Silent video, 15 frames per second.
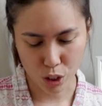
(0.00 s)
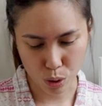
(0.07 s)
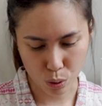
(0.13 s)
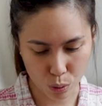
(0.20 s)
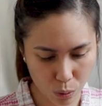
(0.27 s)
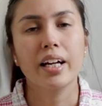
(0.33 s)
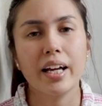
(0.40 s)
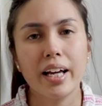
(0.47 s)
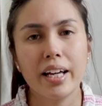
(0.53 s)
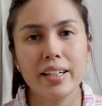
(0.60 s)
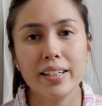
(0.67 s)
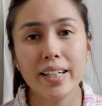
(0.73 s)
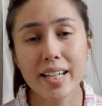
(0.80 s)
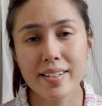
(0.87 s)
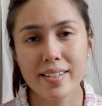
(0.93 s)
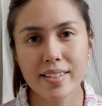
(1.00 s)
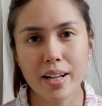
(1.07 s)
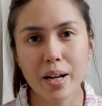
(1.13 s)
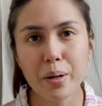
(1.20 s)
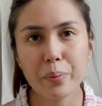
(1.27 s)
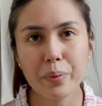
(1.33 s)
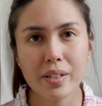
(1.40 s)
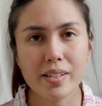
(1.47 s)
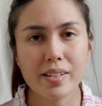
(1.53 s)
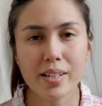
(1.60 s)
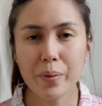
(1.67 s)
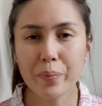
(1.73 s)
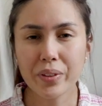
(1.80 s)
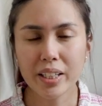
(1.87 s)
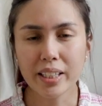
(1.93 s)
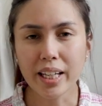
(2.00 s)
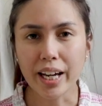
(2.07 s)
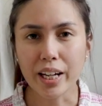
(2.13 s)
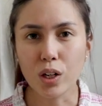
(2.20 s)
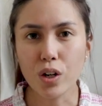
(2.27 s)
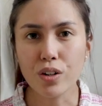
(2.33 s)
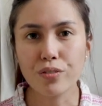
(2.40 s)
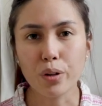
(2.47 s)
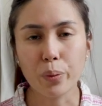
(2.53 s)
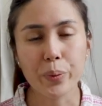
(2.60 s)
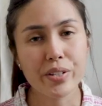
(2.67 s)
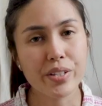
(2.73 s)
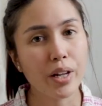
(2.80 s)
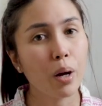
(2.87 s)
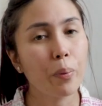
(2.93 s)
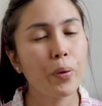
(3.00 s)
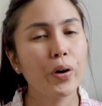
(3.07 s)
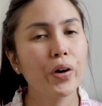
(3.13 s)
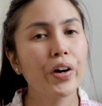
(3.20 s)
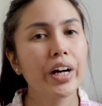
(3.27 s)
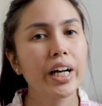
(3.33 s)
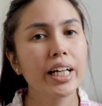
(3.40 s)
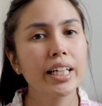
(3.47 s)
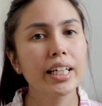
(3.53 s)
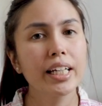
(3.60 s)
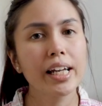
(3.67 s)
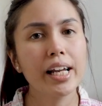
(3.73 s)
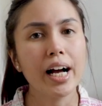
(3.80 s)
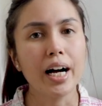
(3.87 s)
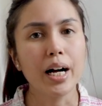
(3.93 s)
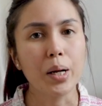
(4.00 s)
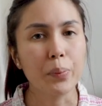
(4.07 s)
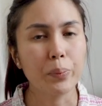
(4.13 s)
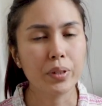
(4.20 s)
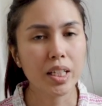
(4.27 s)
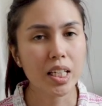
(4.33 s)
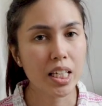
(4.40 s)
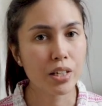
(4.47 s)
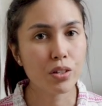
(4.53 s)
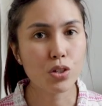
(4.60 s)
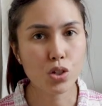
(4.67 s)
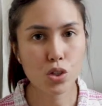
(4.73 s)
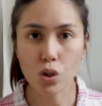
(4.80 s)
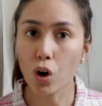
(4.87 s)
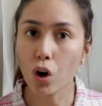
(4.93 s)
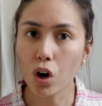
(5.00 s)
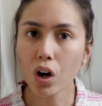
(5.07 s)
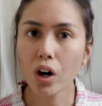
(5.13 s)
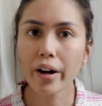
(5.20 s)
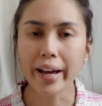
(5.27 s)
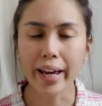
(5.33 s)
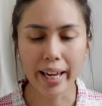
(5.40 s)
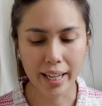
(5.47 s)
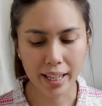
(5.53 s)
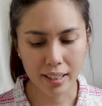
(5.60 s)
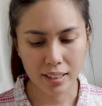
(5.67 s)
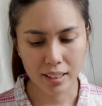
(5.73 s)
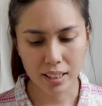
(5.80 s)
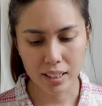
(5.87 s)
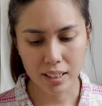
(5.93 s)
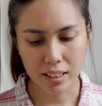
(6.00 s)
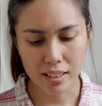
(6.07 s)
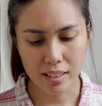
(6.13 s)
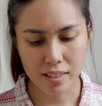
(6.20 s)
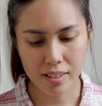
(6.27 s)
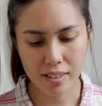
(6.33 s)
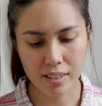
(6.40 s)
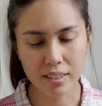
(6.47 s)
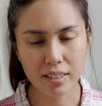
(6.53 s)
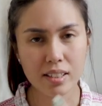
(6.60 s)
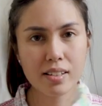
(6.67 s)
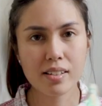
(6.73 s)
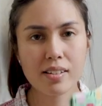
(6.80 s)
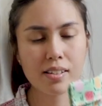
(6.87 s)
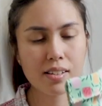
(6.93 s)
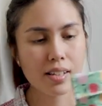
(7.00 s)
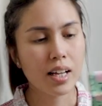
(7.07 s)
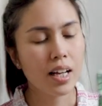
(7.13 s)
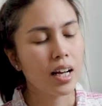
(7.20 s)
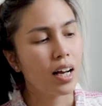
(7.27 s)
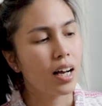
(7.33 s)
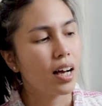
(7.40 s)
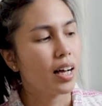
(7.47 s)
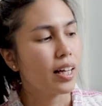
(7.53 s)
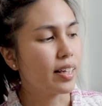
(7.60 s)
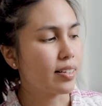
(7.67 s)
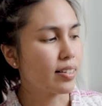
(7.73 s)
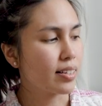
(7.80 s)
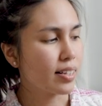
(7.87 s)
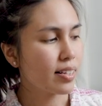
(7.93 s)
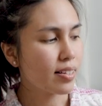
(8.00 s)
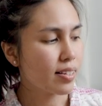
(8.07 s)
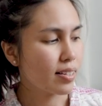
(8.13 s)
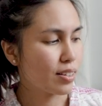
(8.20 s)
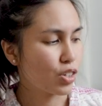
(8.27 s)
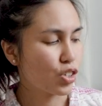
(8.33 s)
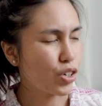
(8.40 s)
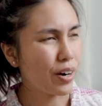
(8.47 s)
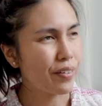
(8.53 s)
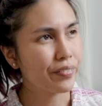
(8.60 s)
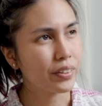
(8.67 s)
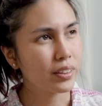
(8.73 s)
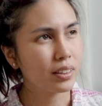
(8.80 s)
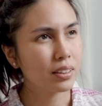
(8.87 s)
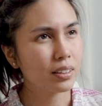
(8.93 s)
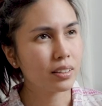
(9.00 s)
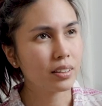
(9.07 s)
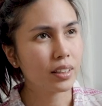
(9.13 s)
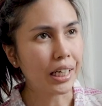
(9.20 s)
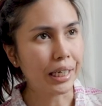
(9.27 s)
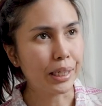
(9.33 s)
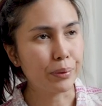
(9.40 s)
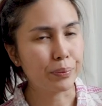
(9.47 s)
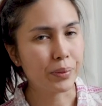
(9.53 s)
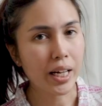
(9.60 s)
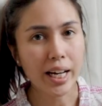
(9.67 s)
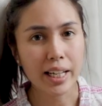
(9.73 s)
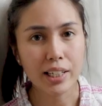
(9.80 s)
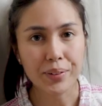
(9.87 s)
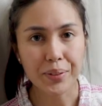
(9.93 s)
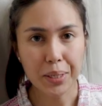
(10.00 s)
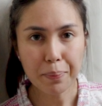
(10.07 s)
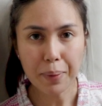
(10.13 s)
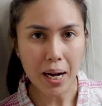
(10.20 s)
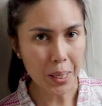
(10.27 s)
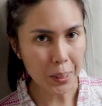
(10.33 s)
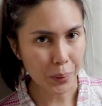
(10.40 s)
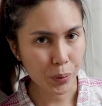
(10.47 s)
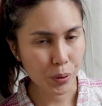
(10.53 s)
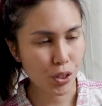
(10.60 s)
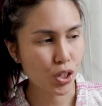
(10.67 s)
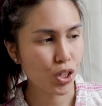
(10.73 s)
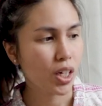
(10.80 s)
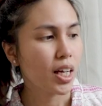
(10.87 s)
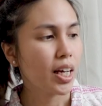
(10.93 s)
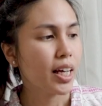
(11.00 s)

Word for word: the shoe. Next up is something that I got from a Singaporean um, e-store and it is this it's this travel um, cutlery pouch.